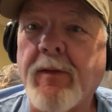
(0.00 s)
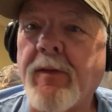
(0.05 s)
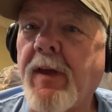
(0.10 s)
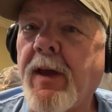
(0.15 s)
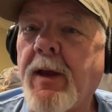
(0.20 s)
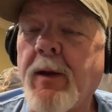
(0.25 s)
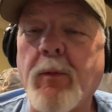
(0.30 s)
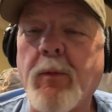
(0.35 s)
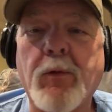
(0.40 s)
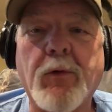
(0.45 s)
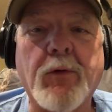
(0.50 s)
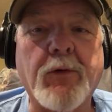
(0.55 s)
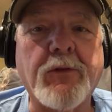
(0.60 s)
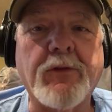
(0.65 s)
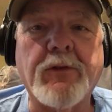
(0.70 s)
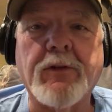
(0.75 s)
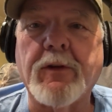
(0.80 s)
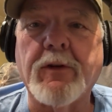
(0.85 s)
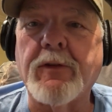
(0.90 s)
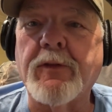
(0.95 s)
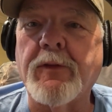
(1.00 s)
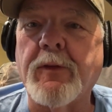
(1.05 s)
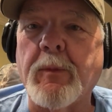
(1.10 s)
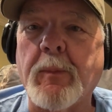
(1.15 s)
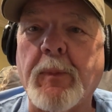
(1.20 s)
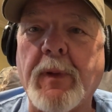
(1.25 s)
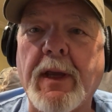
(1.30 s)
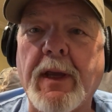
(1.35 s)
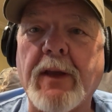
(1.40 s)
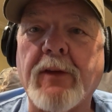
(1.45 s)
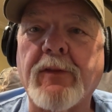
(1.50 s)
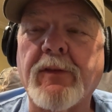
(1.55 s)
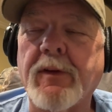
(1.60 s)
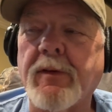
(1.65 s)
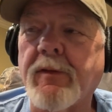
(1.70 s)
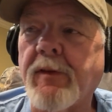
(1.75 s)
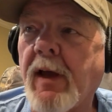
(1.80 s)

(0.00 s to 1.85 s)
They were just the best.